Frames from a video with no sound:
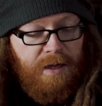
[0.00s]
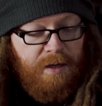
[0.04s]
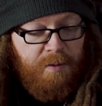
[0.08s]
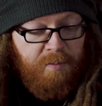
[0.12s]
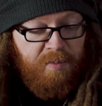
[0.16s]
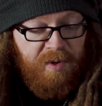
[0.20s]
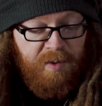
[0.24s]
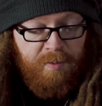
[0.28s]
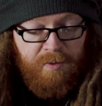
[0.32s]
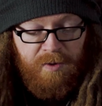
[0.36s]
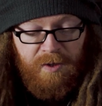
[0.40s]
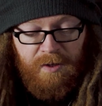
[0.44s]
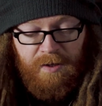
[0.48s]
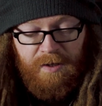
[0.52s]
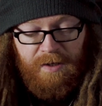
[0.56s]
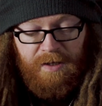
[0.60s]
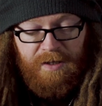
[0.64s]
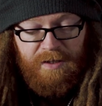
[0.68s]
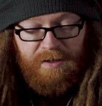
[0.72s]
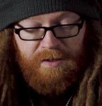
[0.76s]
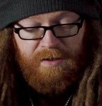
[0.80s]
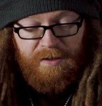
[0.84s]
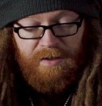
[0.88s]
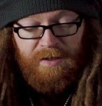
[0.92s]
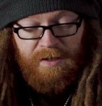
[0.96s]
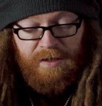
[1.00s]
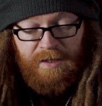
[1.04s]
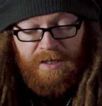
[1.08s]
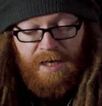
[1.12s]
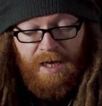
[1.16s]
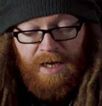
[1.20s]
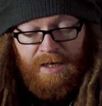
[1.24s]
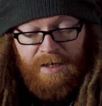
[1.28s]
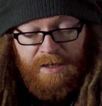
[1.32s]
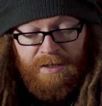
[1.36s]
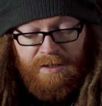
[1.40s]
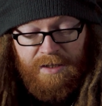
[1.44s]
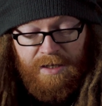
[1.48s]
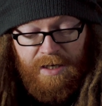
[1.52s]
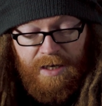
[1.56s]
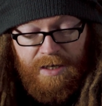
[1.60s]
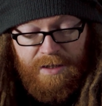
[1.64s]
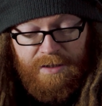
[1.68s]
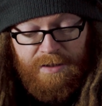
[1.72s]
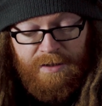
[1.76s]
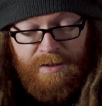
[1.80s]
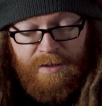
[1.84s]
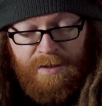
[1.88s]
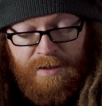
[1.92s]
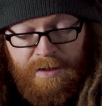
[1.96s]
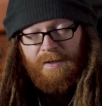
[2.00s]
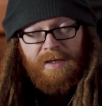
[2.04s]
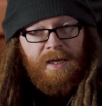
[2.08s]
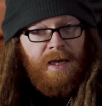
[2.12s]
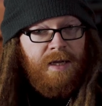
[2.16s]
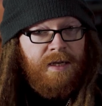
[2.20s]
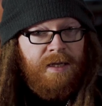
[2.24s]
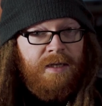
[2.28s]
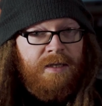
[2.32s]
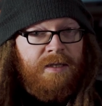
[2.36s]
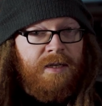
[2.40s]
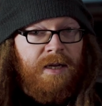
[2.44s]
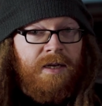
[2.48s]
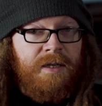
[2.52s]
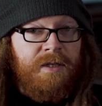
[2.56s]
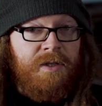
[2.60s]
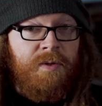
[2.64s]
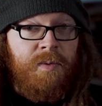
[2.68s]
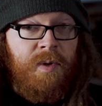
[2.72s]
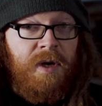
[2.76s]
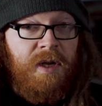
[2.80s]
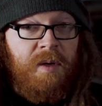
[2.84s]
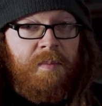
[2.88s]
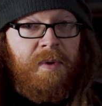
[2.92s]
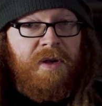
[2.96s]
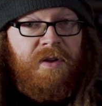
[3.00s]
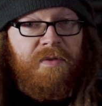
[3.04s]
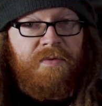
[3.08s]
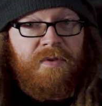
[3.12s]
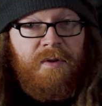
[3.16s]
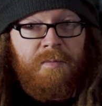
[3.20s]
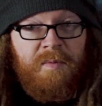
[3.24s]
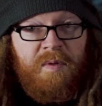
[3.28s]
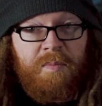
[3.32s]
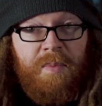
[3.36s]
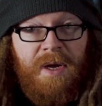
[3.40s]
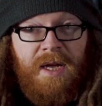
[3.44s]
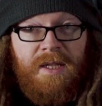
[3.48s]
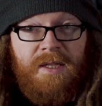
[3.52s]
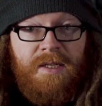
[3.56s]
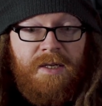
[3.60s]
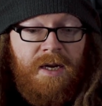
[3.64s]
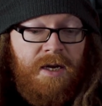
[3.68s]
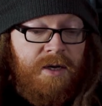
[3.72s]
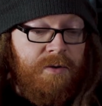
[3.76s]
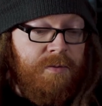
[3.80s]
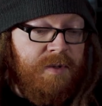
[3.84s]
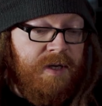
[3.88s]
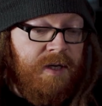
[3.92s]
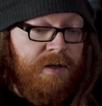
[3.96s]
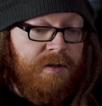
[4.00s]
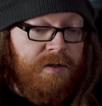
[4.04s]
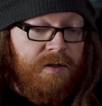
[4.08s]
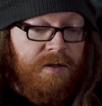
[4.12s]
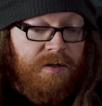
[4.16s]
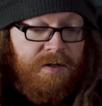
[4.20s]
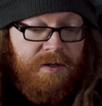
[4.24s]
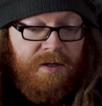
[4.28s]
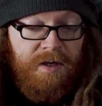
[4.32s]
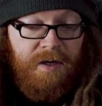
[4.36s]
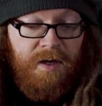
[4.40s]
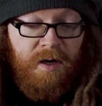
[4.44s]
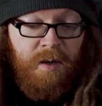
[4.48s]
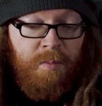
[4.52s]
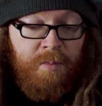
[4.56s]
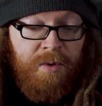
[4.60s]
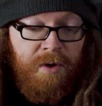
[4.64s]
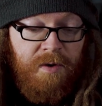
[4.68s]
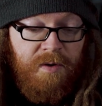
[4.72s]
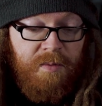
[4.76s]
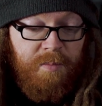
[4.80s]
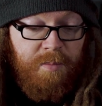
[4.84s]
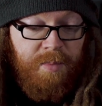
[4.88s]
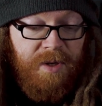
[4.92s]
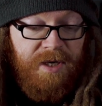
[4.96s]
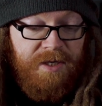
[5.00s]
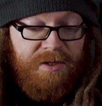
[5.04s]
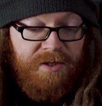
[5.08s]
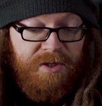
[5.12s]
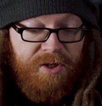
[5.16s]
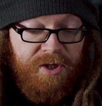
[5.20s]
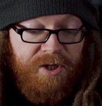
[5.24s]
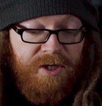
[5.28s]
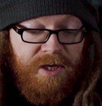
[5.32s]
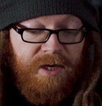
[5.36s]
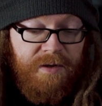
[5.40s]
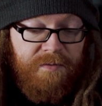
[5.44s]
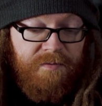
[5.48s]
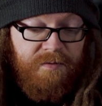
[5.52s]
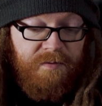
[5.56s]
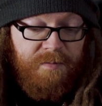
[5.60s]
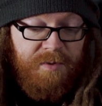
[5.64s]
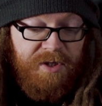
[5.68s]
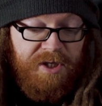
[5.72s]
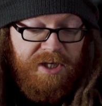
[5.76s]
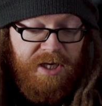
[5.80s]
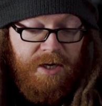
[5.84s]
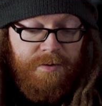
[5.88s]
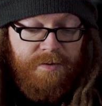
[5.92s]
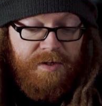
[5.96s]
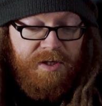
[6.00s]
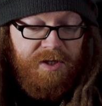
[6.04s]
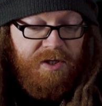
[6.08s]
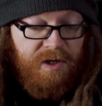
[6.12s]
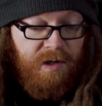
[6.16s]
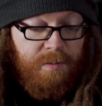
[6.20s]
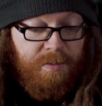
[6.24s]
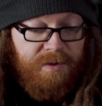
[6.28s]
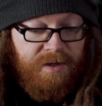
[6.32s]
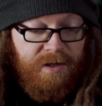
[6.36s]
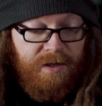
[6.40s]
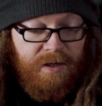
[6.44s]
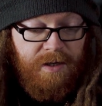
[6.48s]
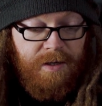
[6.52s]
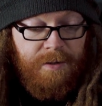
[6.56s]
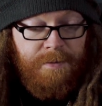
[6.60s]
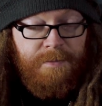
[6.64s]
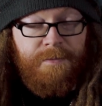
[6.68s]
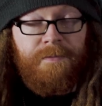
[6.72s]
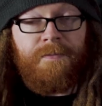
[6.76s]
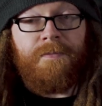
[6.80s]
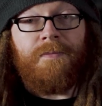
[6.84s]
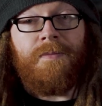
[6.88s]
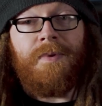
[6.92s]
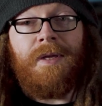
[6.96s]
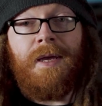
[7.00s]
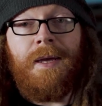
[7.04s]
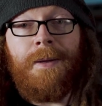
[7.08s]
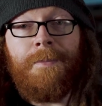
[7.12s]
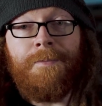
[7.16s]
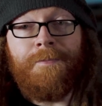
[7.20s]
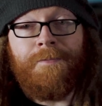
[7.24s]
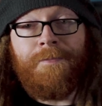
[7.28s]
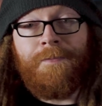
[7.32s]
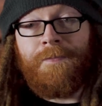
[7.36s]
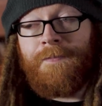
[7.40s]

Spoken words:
and people look at us and think, yeah, these guys know how to make films better than anyone else because they got a broken piece of shit from a charity shop in there. Yeah.